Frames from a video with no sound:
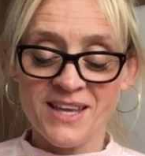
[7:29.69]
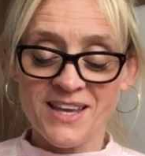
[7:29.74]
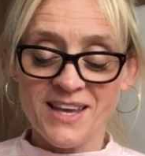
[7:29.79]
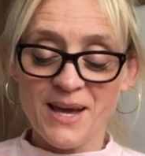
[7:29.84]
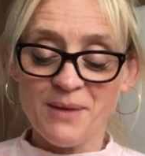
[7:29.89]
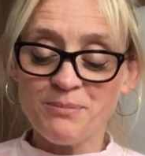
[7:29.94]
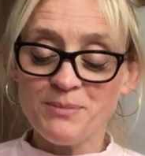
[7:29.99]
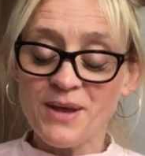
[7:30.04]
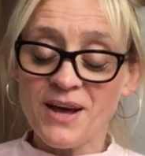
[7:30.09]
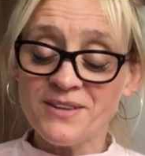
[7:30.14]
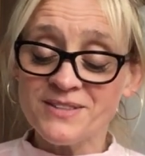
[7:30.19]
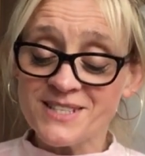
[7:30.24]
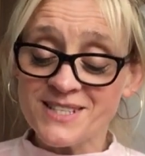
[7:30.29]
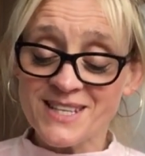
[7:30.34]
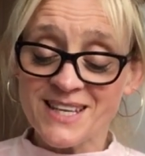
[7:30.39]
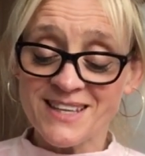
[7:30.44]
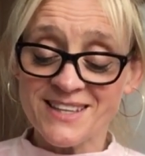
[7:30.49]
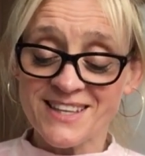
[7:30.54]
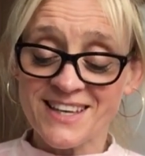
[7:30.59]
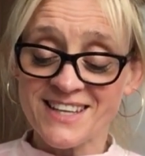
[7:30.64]
and
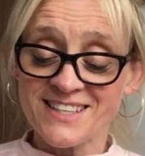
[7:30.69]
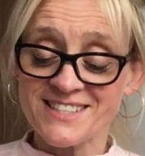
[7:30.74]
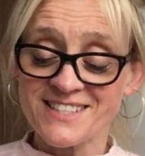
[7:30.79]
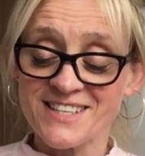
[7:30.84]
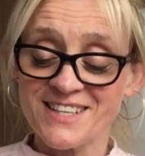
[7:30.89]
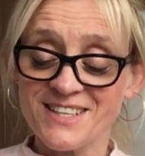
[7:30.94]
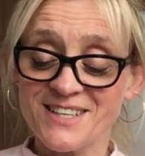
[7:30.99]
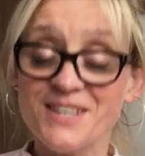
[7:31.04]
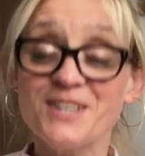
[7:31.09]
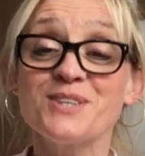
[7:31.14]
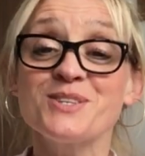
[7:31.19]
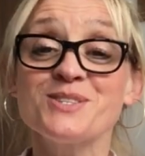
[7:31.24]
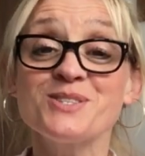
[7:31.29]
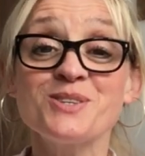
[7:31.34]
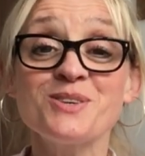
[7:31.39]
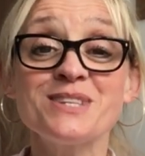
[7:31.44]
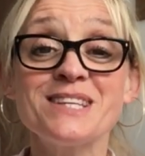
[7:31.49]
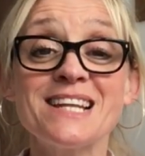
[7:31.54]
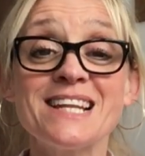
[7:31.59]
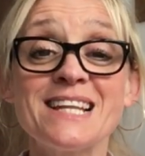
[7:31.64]
underneath it
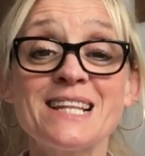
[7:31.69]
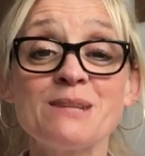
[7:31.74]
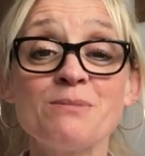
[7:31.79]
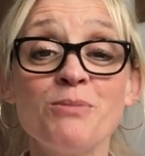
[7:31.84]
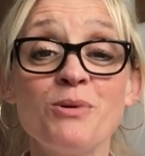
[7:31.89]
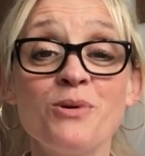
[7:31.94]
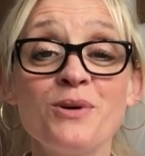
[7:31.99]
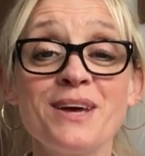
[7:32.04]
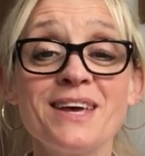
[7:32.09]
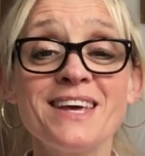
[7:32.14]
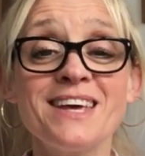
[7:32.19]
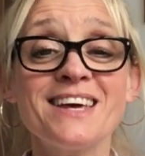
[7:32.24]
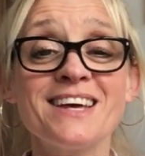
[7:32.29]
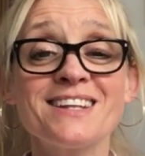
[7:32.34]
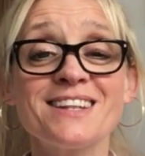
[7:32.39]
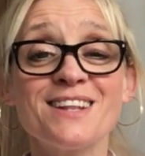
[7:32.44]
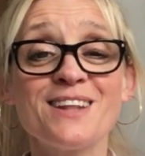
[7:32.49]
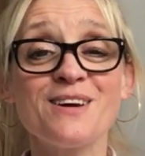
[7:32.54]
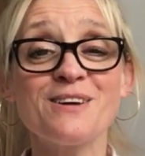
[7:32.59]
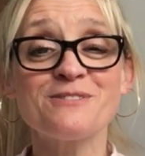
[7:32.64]
stood the little boy he had
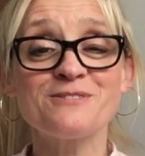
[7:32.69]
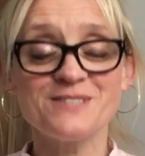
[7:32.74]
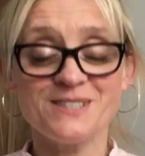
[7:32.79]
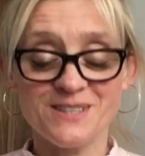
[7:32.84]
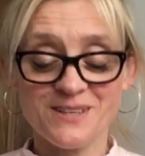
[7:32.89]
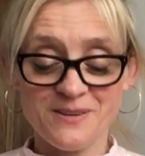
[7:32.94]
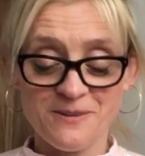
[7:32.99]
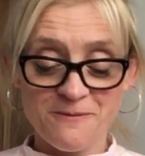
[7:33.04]
loved.